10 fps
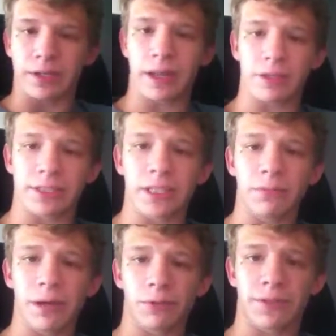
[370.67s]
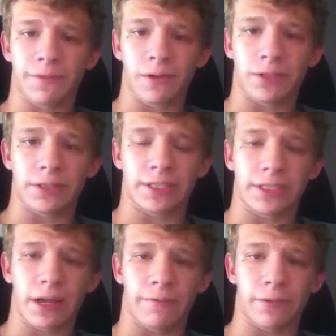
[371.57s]
Now, Slenderman was first
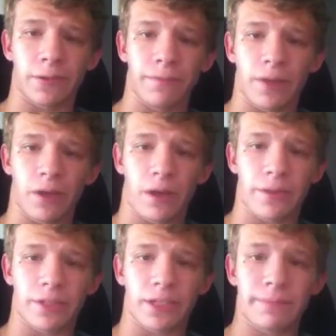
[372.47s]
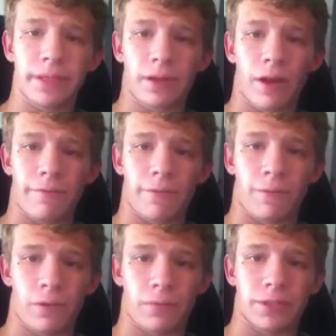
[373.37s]
discovered on the Something Awful
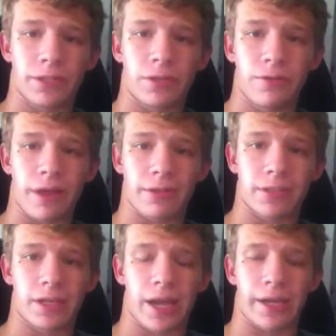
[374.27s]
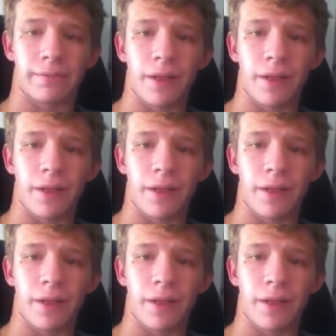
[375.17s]
forums in 2009,